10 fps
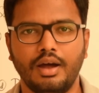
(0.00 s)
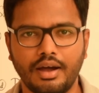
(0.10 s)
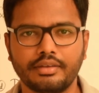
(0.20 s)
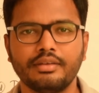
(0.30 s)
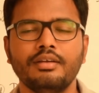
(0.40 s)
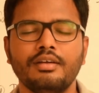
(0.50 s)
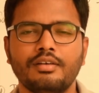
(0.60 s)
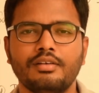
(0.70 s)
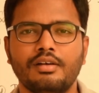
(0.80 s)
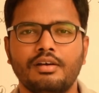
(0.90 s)
Hi,
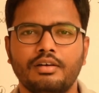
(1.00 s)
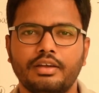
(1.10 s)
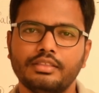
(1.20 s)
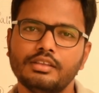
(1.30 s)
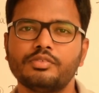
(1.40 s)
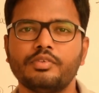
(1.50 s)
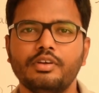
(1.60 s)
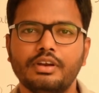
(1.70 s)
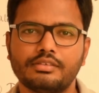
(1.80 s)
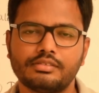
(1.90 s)
in this
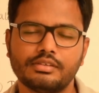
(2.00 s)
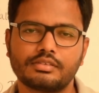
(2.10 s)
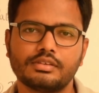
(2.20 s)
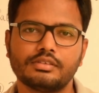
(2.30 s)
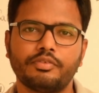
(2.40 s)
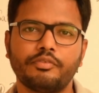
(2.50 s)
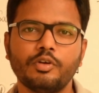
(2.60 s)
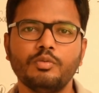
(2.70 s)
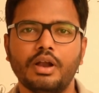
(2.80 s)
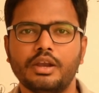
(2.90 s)
video let's discuss
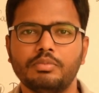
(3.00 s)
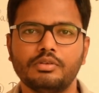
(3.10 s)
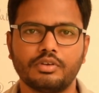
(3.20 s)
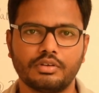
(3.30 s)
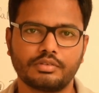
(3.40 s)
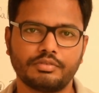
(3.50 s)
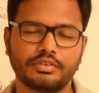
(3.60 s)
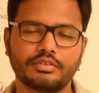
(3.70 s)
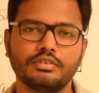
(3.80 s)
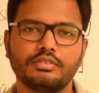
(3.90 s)
few multiple choice
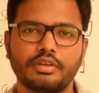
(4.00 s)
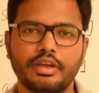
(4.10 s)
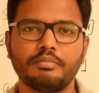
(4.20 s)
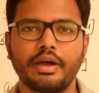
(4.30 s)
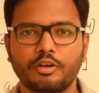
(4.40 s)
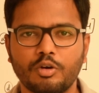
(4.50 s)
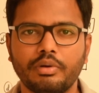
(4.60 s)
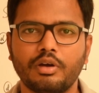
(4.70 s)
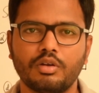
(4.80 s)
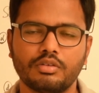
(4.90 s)
questions in
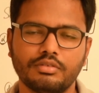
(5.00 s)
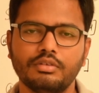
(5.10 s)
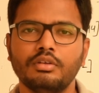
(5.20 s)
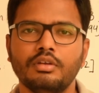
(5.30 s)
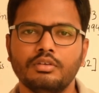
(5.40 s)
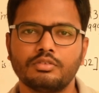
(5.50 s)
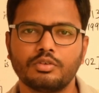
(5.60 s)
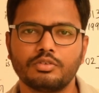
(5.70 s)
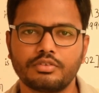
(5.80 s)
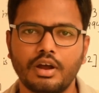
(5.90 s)
microbiology.
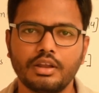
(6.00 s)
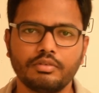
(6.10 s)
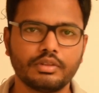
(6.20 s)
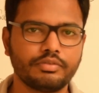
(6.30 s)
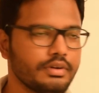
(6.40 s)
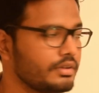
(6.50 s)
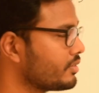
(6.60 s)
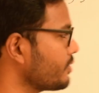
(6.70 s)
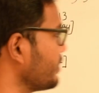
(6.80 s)
So starting with the first